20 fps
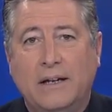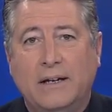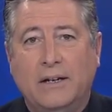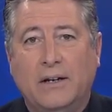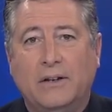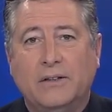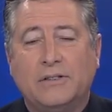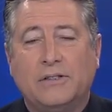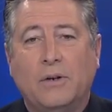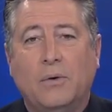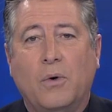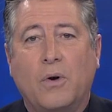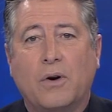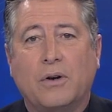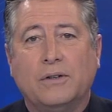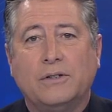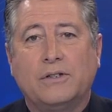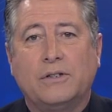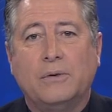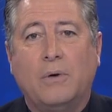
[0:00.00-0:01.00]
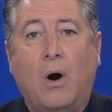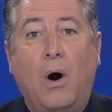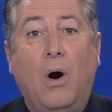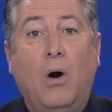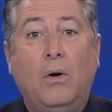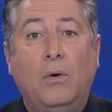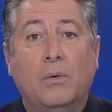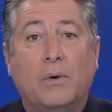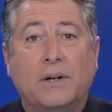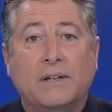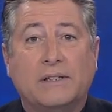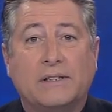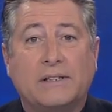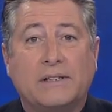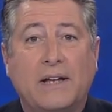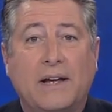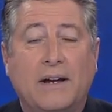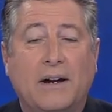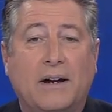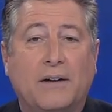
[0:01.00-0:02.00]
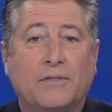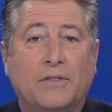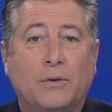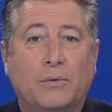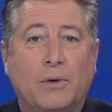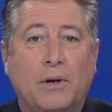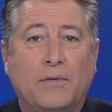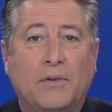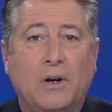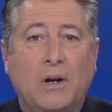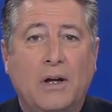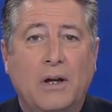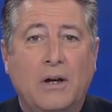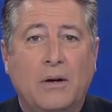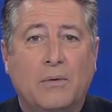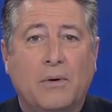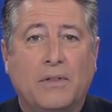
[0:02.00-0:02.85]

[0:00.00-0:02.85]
He also warns to always stay off the river,